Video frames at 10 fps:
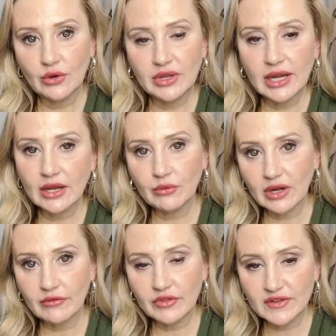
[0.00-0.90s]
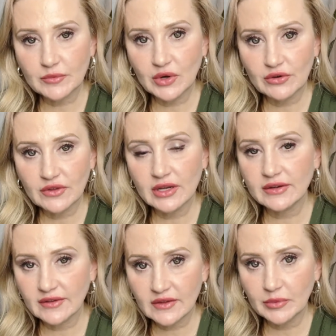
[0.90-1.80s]
getting rid of this person
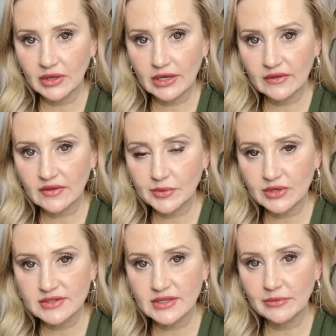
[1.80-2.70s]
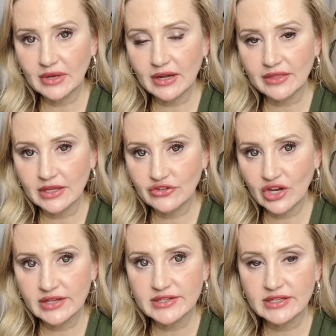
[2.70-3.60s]
and disciplining this person, but nothing
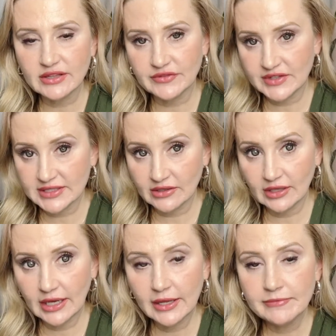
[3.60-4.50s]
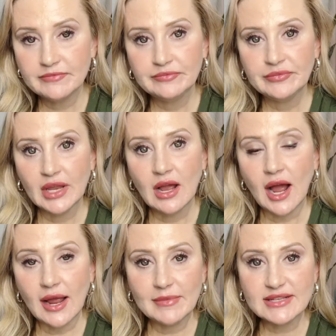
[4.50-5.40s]
changed at the facility.
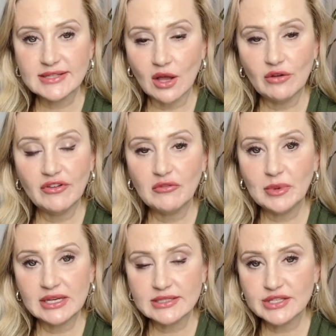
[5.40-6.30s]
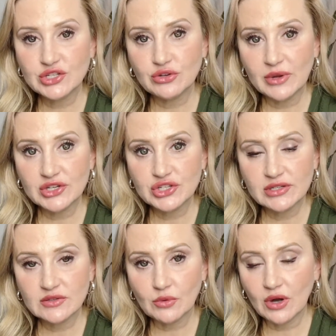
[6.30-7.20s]
I myself have been in
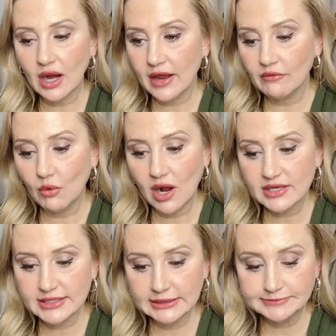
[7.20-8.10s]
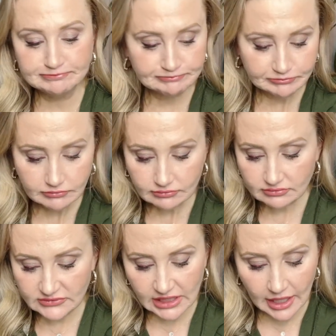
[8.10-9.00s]
situations where I have walked in
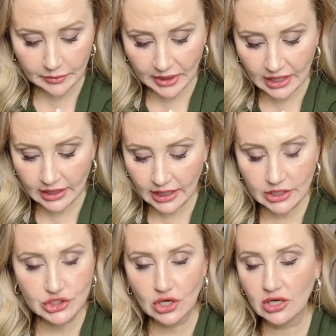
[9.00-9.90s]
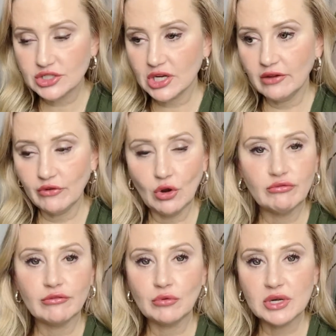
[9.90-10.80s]
and been in charge of
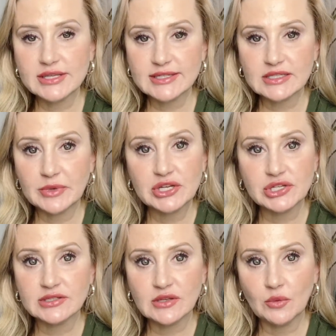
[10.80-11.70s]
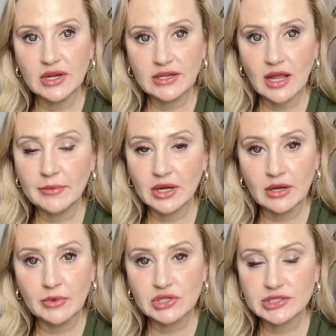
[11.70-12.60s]
over 46 patients at one time in an
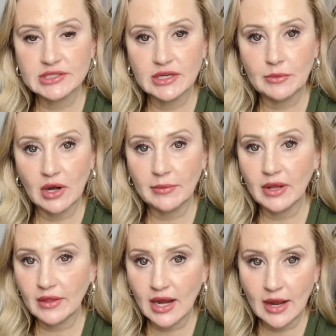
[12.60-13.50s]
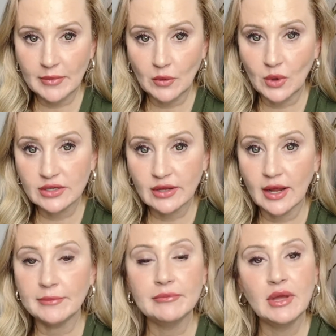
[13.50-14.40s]
emergency department. That happened one
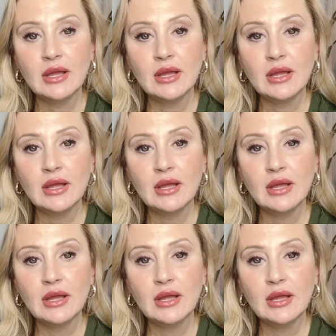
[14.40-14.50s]
time.